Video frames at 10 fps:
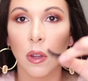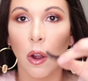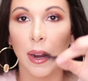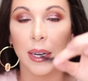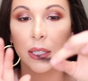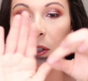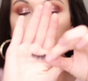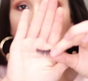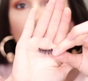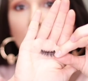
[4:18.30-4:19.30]
Alright, so
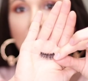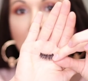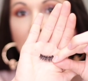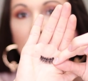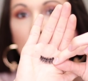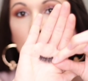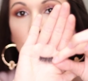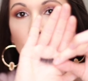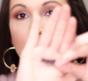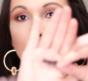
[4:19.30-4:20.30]
now I have them
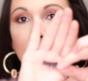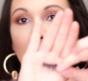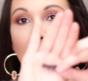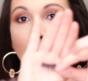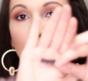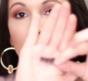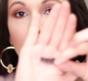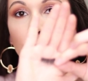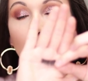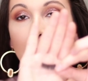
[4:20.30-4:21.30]
trimmed. I'm
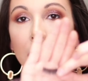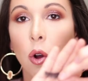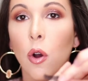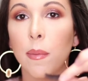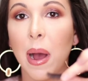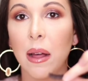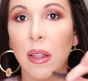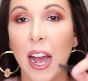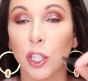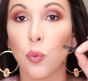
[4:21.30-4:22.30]
going to try it on my
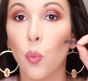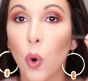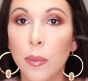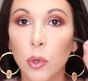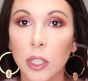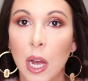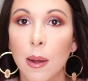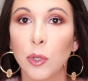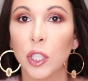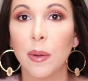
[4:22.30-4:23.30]
lash one more
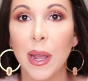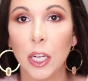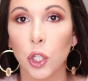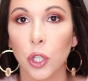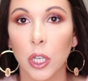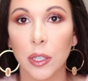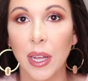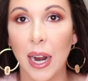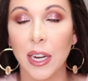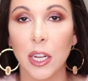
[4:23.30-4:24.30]
time just to make sure
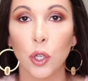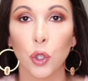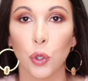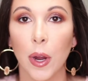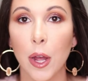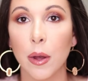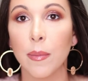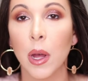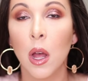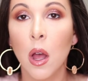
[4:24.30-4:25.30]
that I didn't
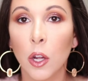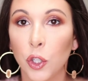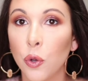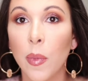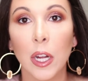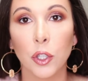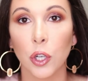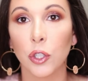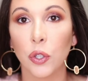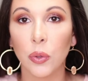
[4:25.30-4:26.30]
trim too much
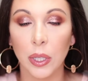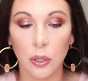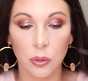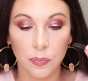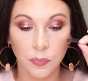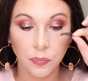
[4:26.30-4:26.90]
or too little.